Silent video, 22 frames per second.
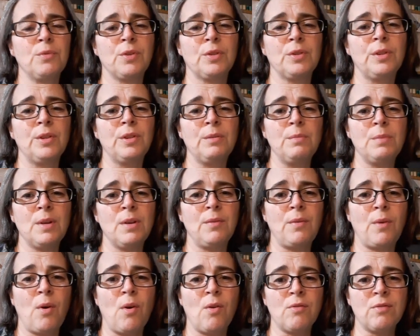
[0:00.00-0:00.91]
for a little bit
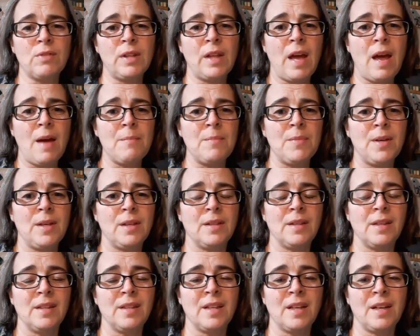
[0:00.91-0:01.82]
of overlap,
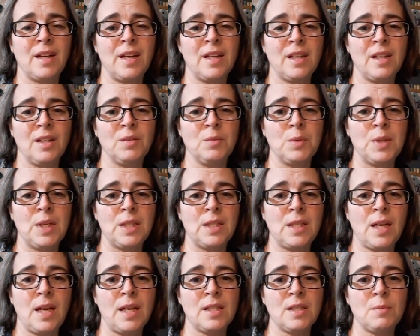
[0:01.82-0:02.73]
and then I can
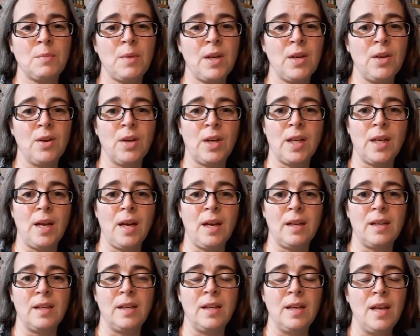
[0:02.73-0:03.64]
reattach my hook and
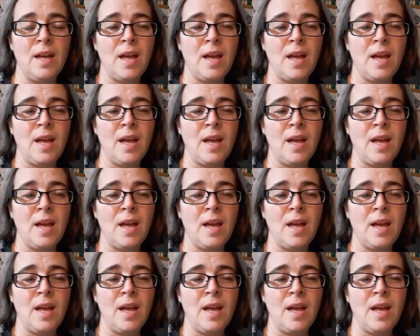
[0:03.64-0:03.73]
eye.